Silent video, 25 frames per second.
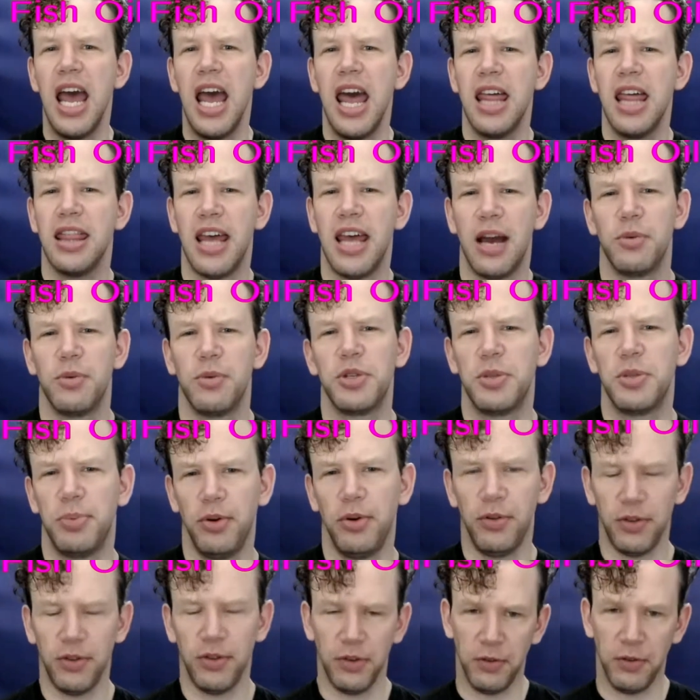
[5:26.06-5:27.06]
That was
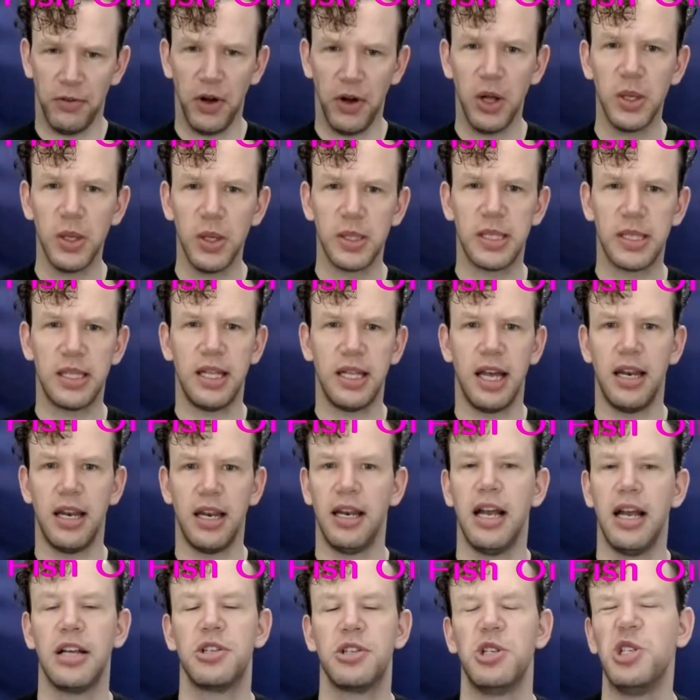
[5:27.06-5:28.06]
proven false, that it
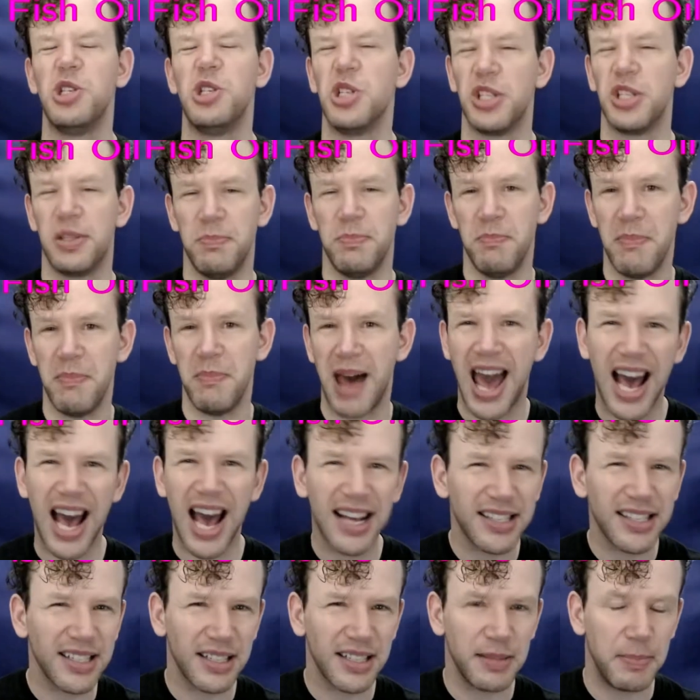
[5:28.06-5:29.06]
actually just
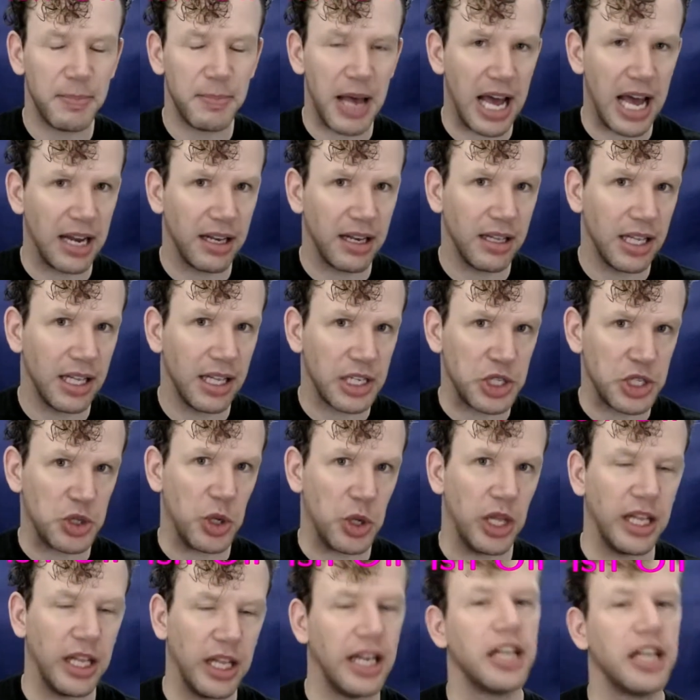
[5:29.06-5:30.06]
masks bad
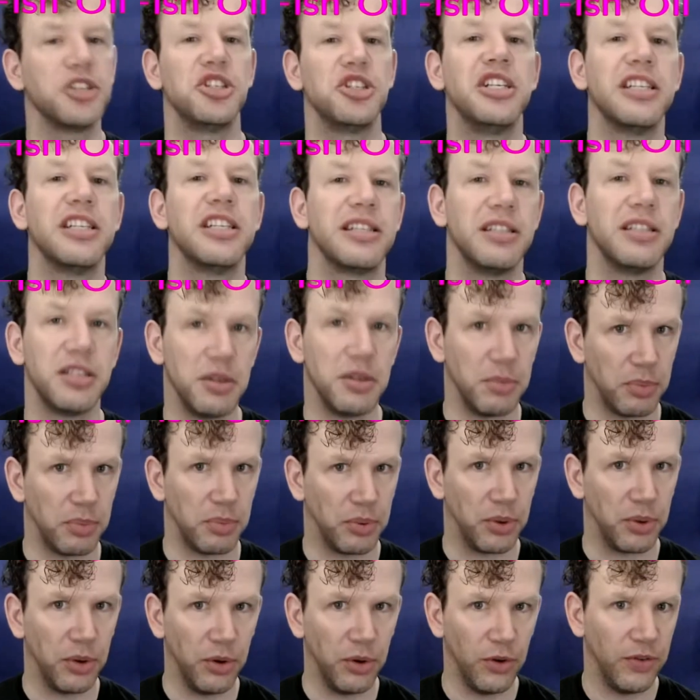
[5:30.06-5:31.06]
cholesterol. It actually doesn't
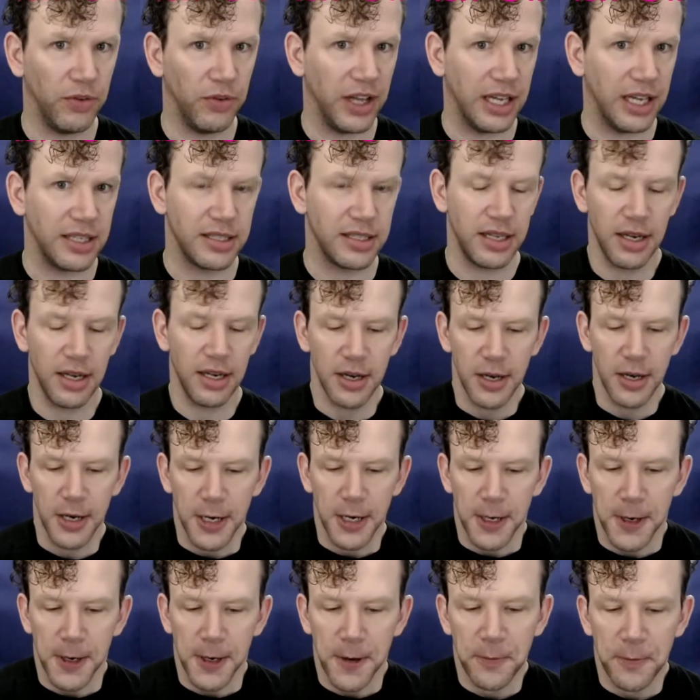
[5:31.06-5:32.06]
improve it.
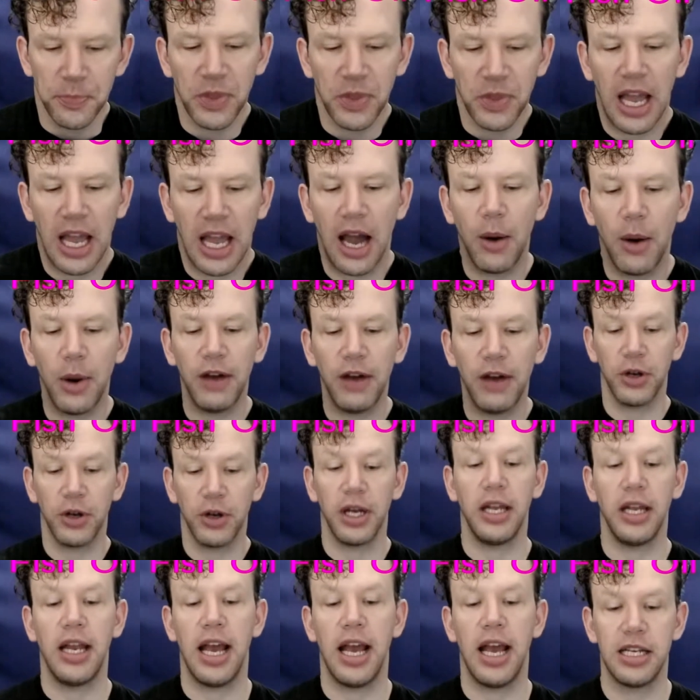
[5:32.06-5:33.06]
However,
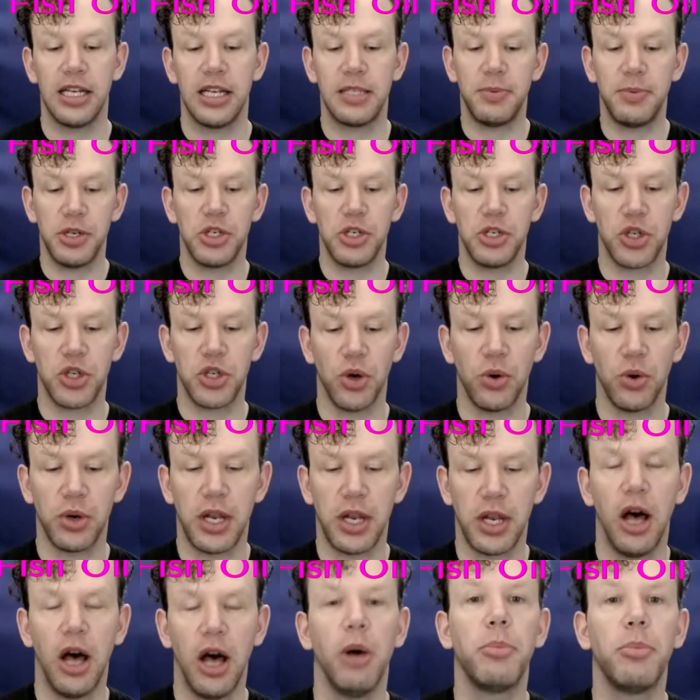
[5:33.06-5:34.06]
it has been shown to
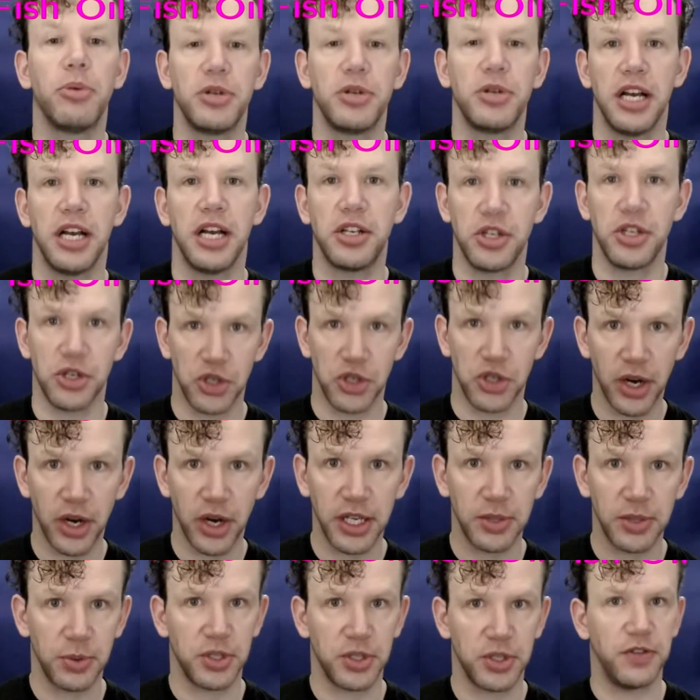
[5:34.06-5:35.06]
help protect your
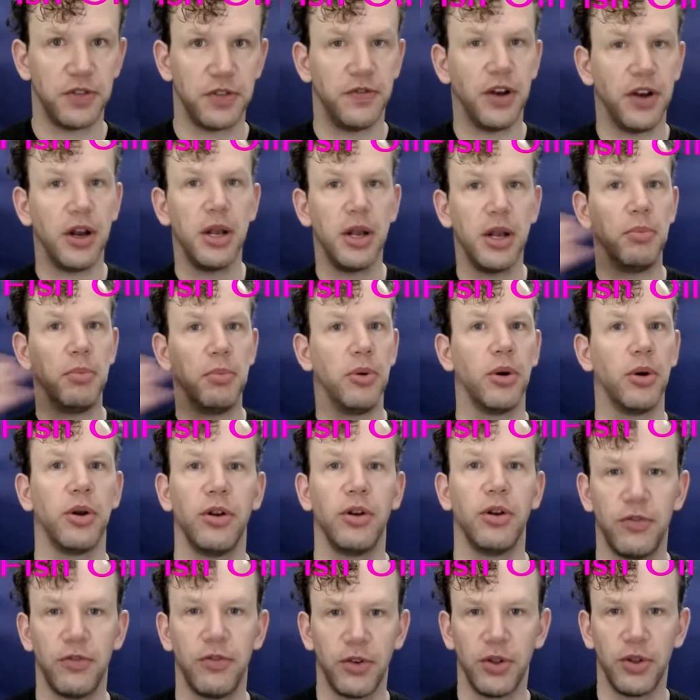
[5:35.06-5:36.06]
joints, which is very
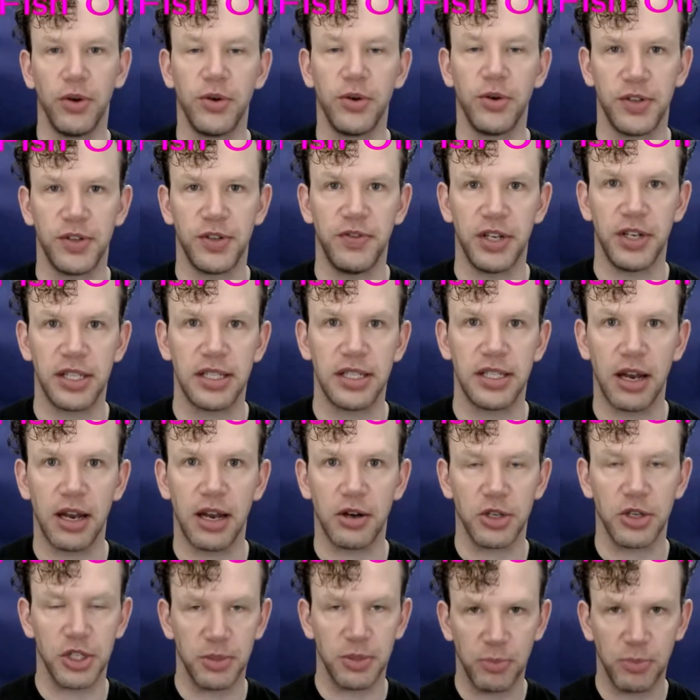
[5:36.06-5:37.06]
important for those of us that
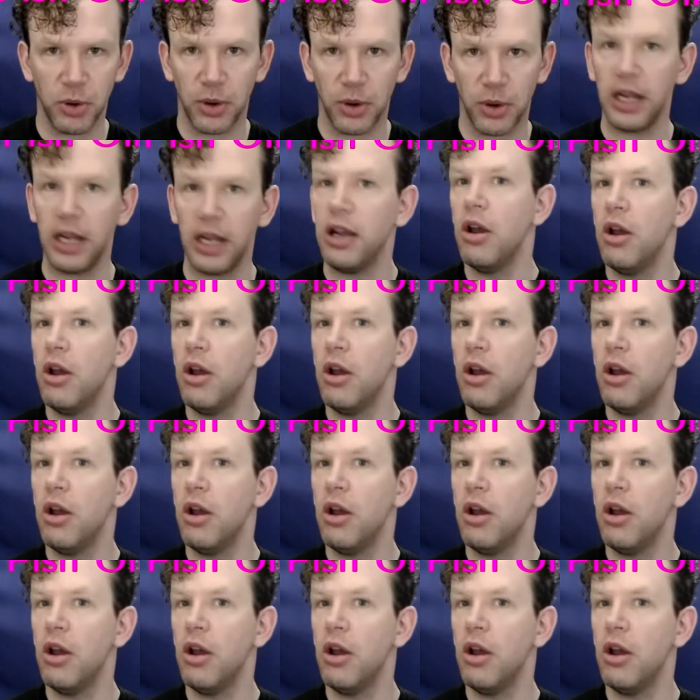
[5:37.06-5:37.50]
are sporty